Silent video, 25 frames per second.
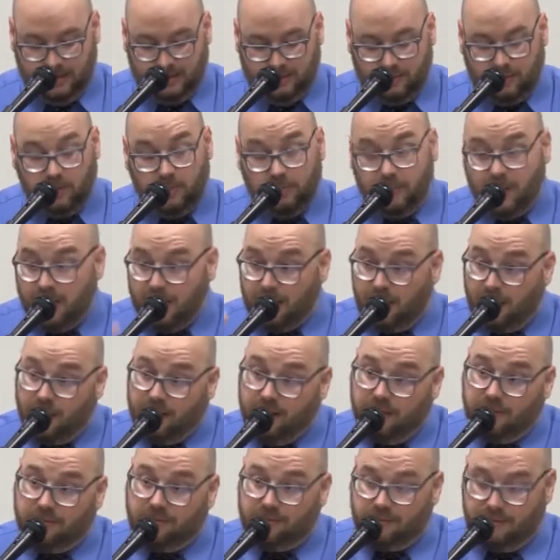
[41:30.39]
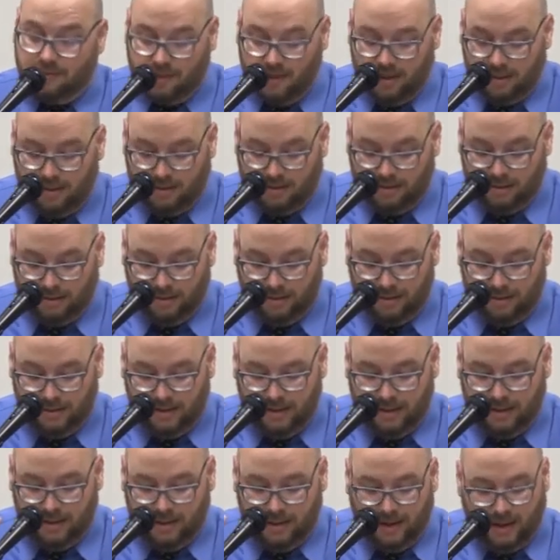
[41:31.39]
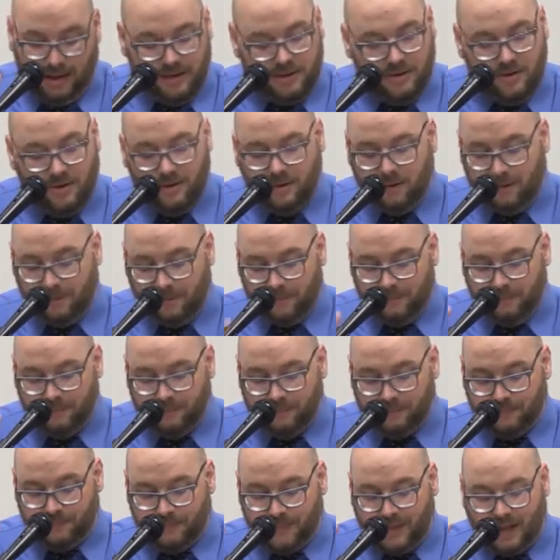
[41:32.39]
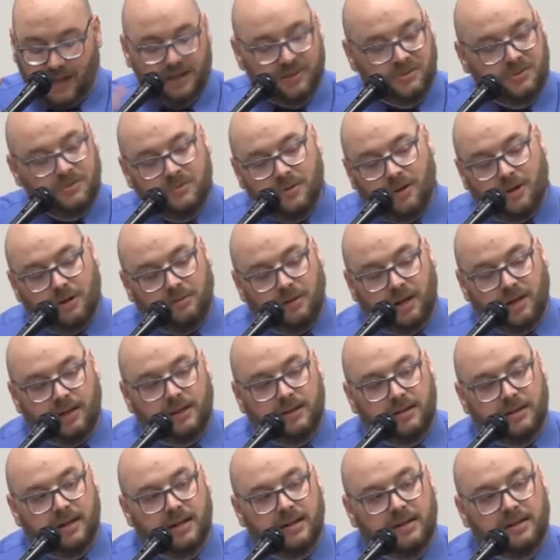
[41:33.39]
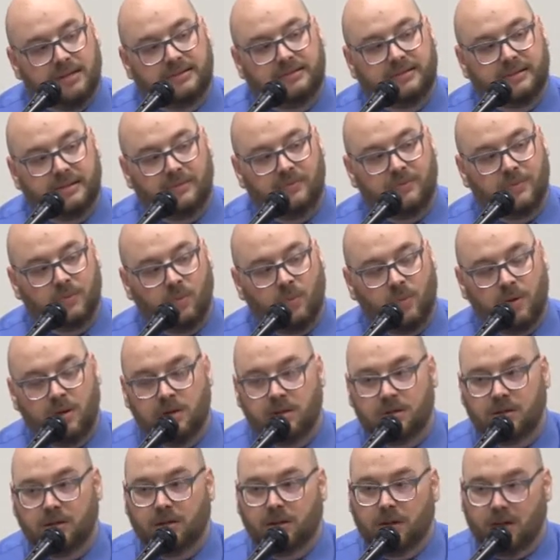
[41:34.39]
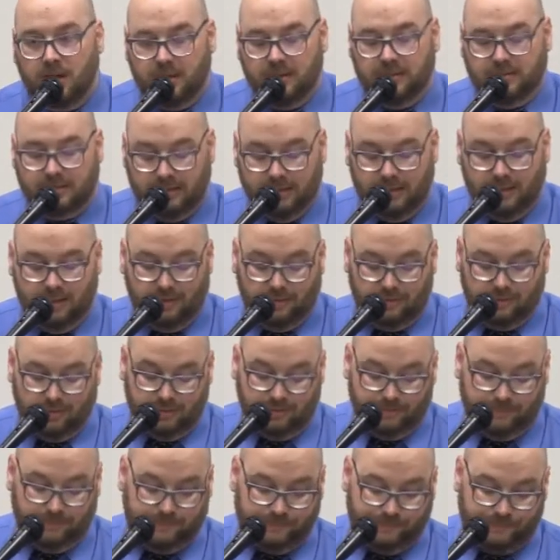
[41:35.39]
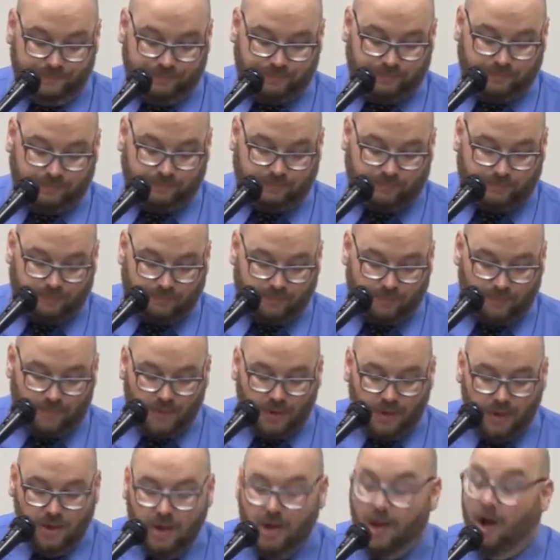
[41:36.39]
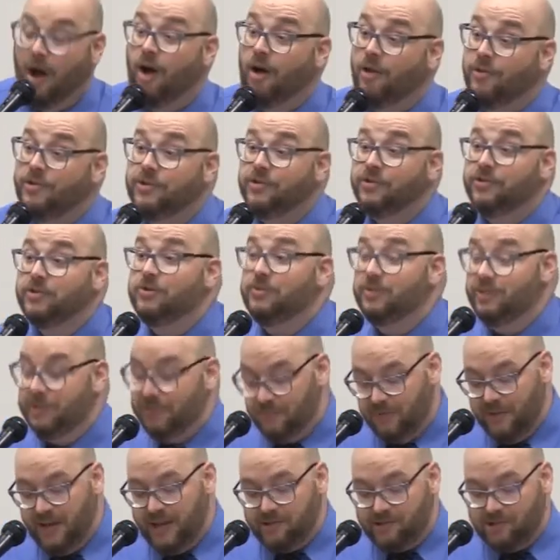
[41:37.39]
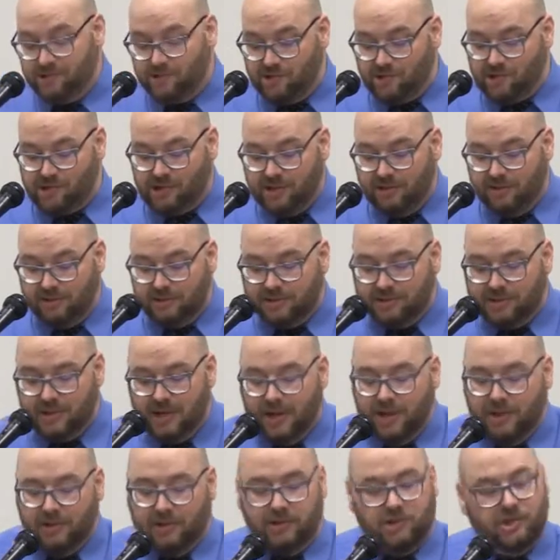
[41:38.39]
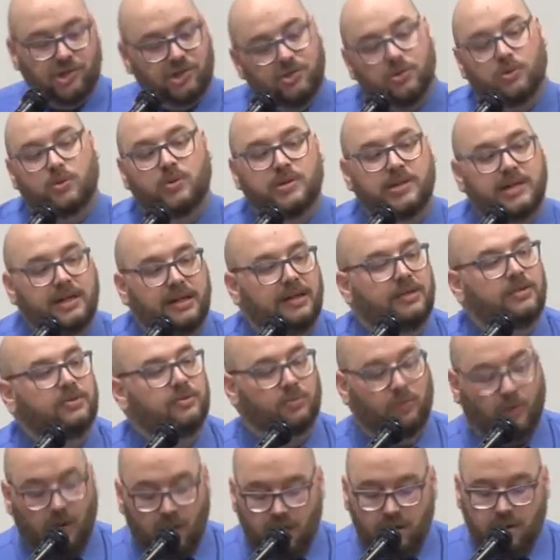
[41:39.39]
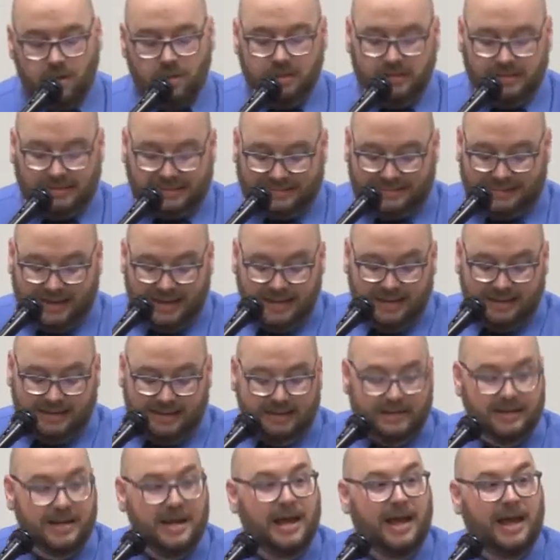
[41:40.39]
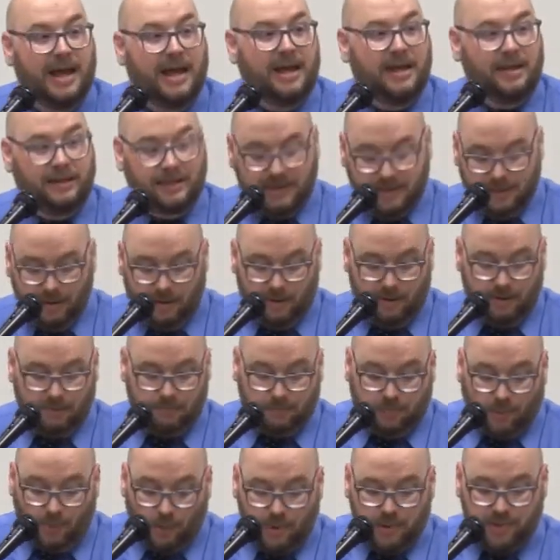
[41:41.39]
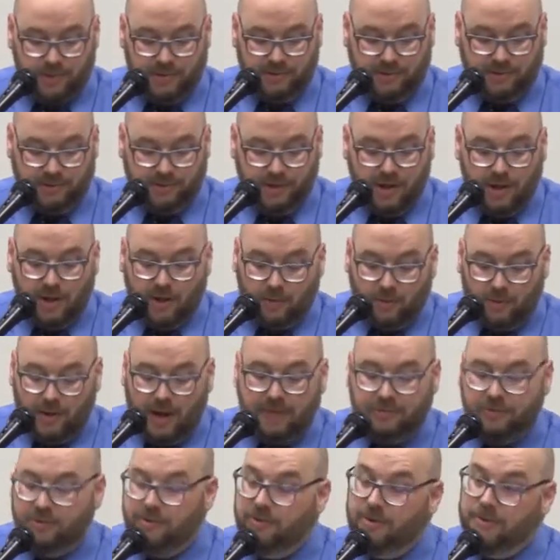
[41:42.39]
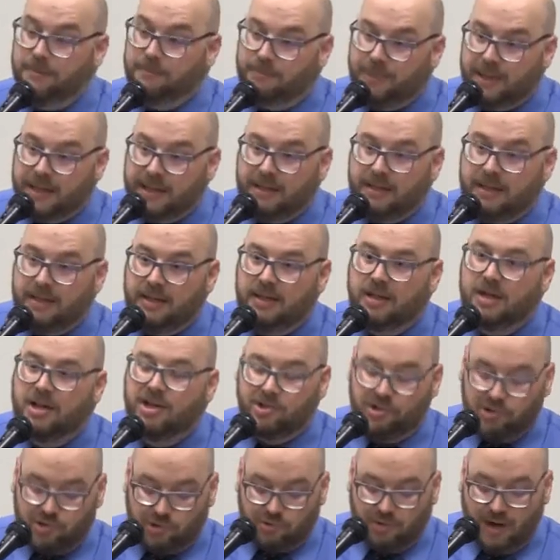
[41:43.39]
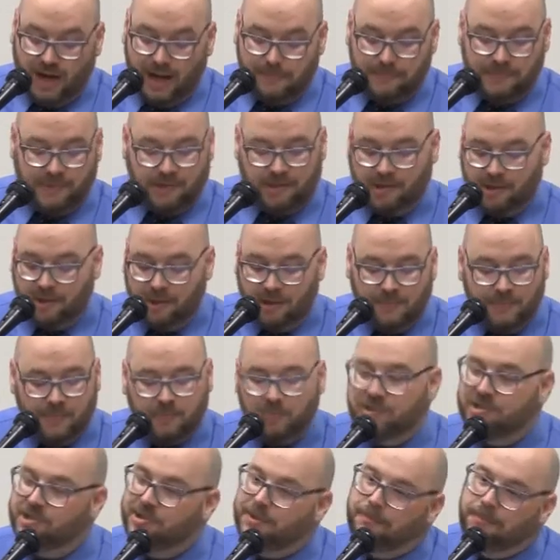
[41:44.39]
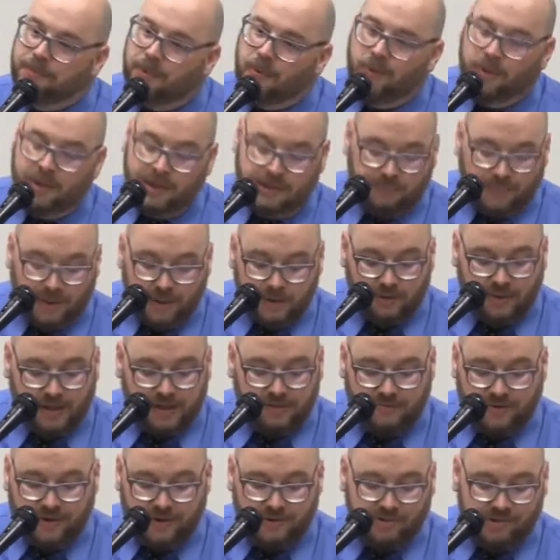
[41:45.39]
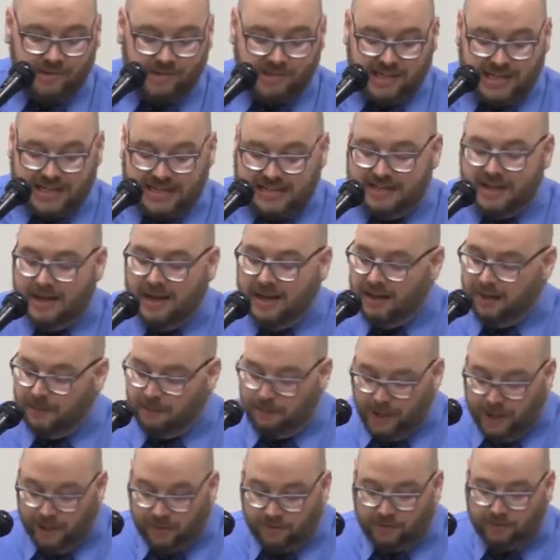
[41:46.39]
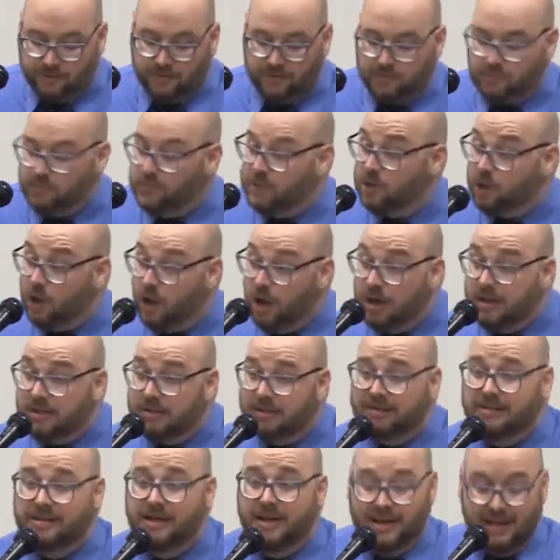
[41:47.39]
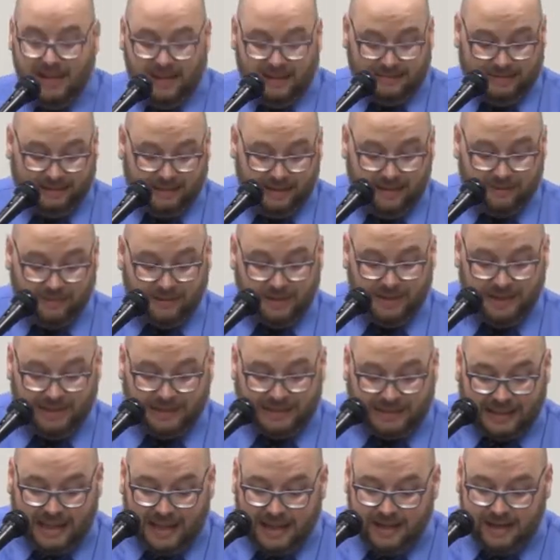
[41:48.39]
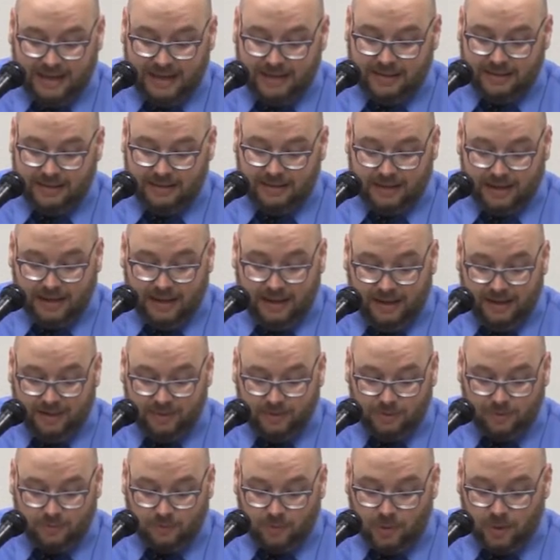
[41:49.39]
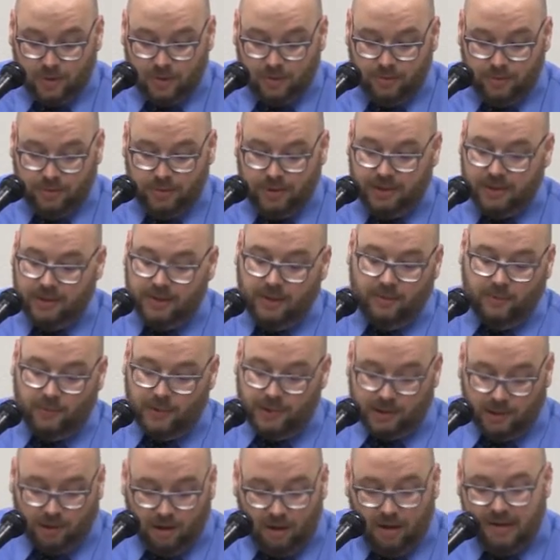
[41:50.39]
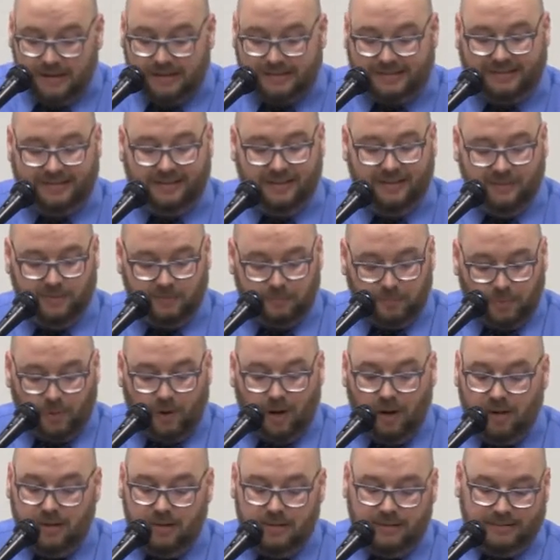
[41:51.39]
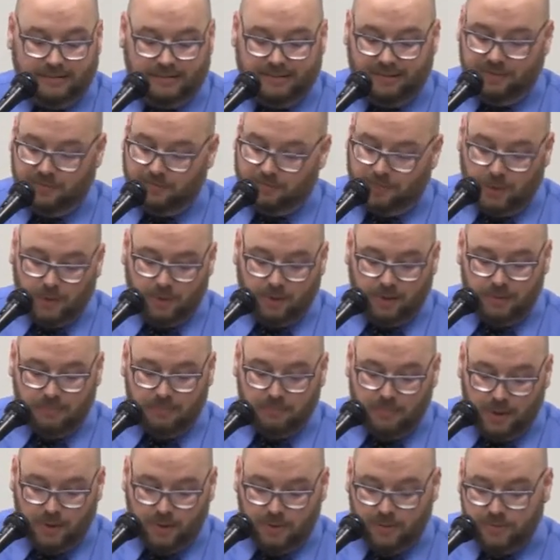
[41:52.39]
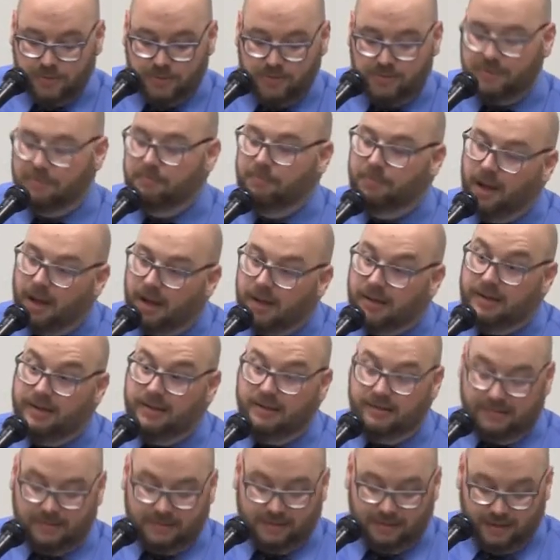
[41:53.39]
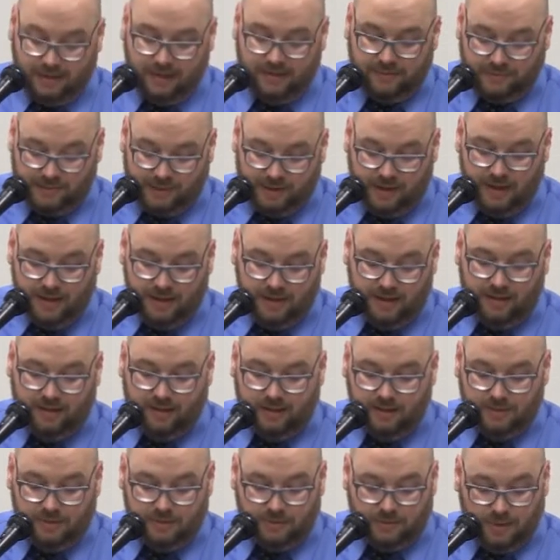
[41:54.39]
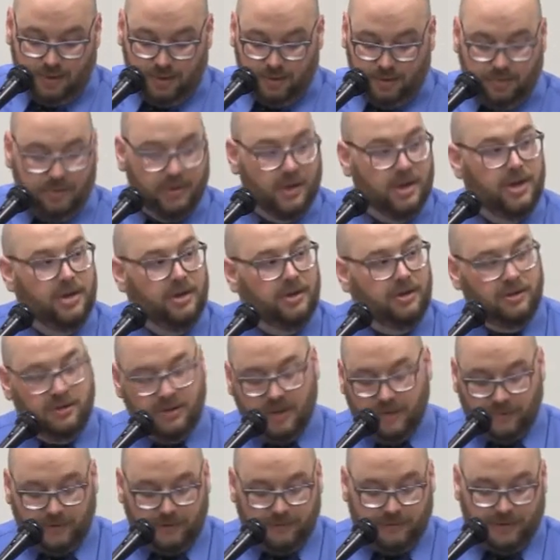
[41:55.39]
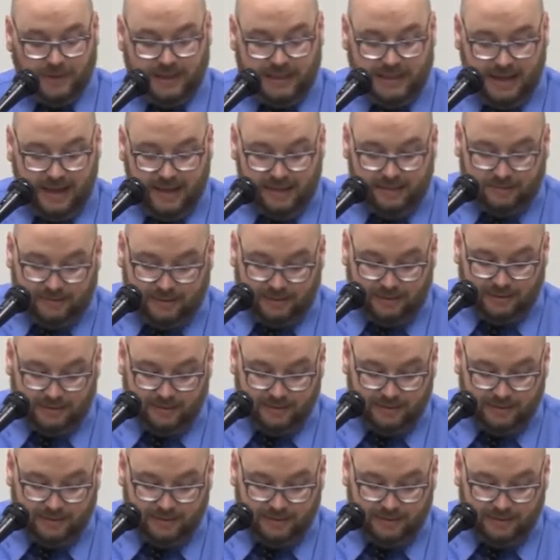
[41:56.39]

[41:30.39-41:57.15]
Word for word: Though my eyes are young, I know I do not recognize even one constellation. On this newly fashioned shield, the story is wrong sided, hanging on portent rather than pity strapped arms. What's the point, my grandfather said in pictures, when loss is left lying in a road, when loss is bronzed as broken bones, bodies left lying in a road? You never forget